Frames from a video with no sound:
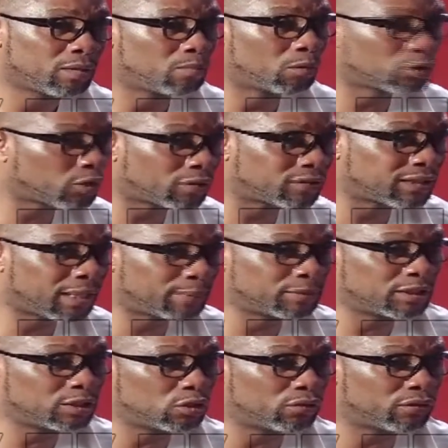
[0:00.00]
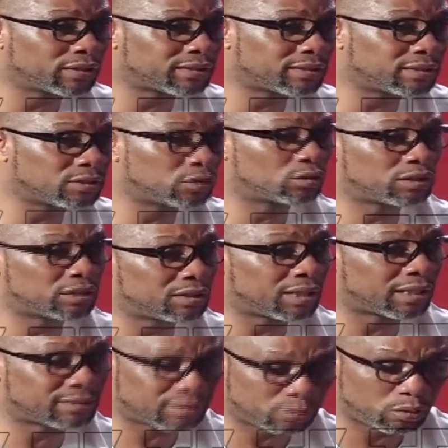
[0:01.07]
Most of the time in the universities, you see
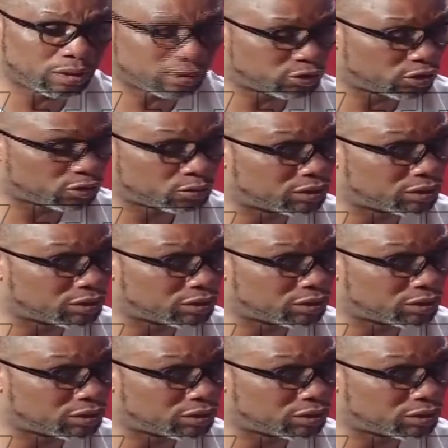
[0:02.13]
that we are just